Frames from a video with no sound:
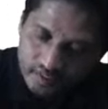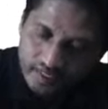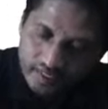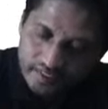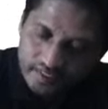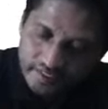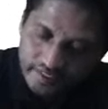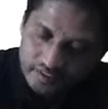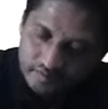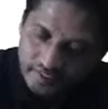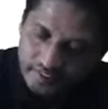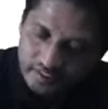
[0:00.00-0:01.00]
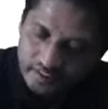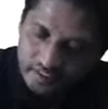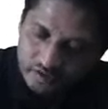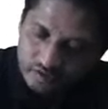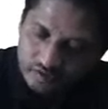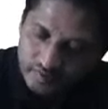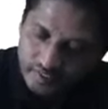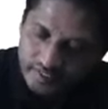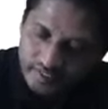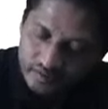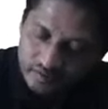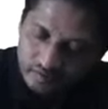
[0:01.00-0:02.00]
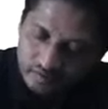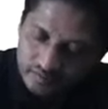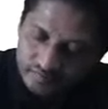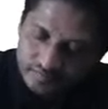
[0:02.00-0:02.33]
and x minus x2 by a2